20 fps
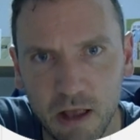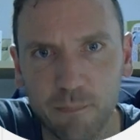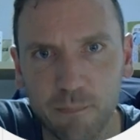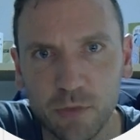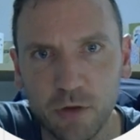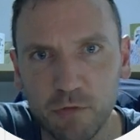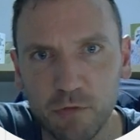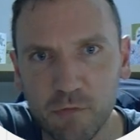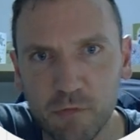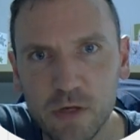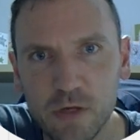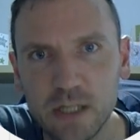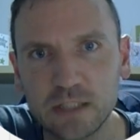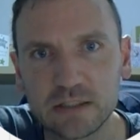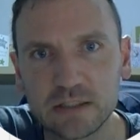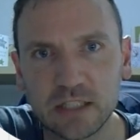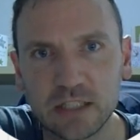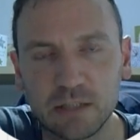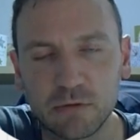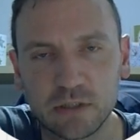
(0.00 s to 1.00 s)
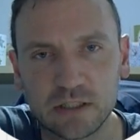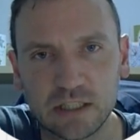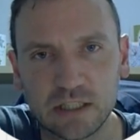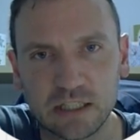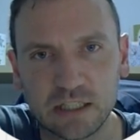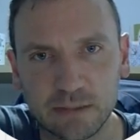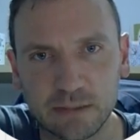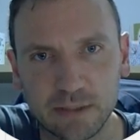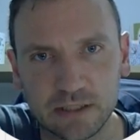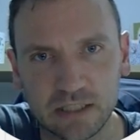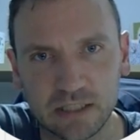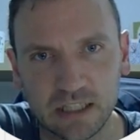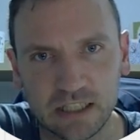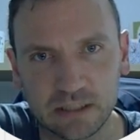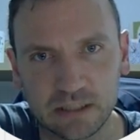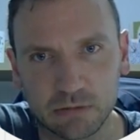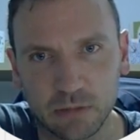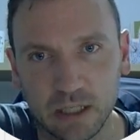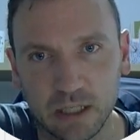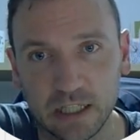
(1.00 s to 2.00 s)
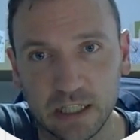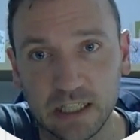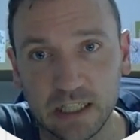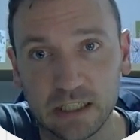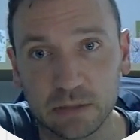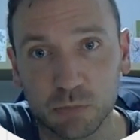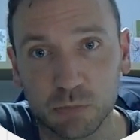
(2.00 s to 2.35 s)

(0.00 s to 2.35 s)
The reason I want you to think about it this way is